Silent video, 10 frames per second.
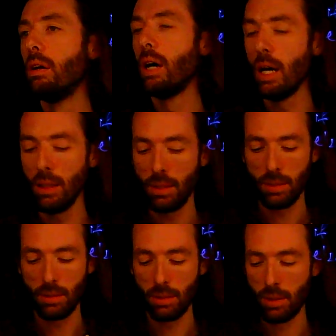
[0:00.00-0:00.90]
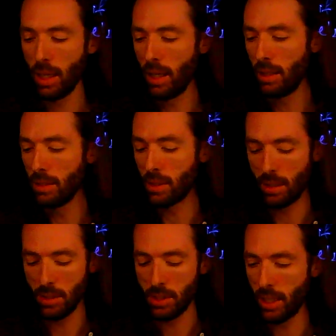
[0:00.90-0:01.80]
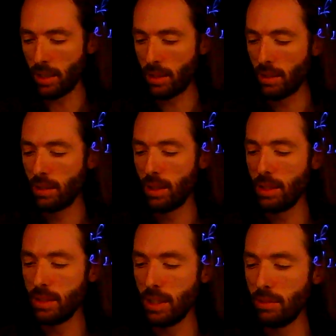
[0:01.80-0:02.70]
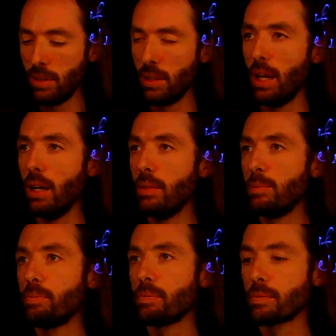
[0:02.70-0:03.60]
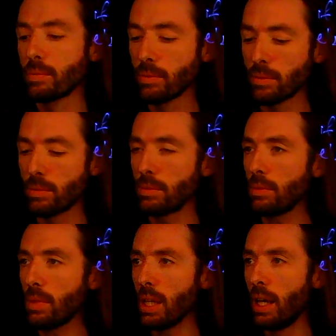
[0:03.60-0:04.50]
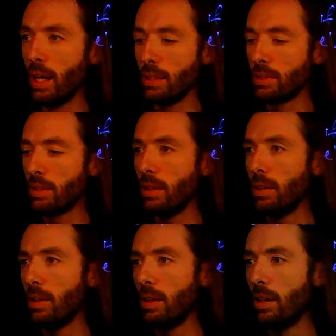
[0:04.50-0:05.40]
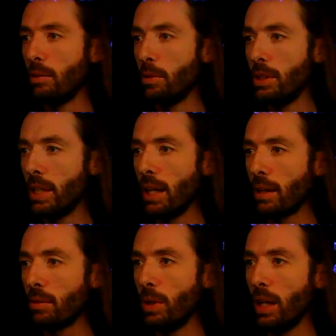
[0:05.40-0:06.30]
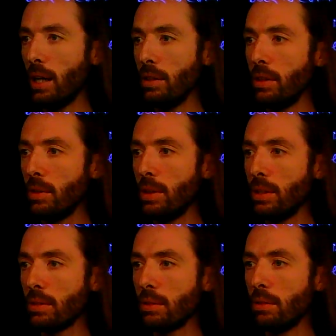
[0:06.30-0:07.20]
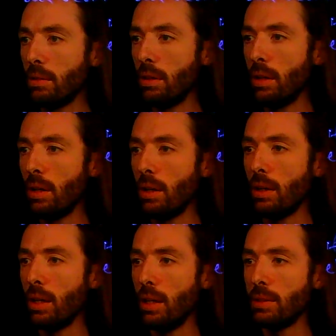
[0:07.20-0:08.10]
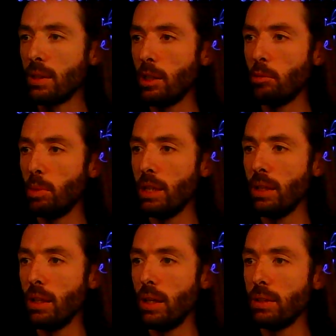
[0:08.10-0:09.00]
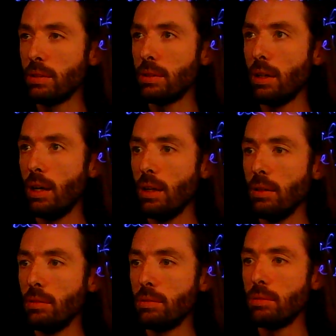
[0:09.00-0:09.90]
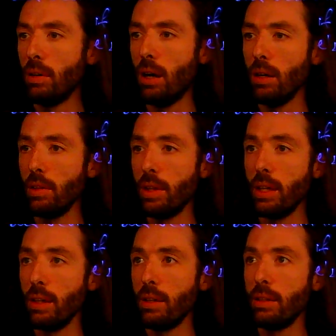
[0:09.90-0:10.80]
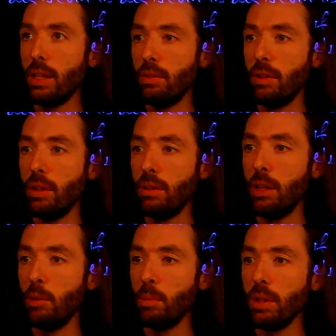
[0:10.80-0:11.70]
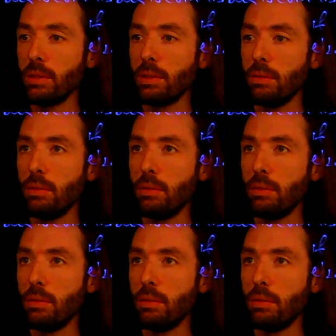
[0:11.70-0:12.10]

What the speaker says: L, and it's going to check, is it even or not? And so if we check what lnew is, it's going to be the list of all the even numbers.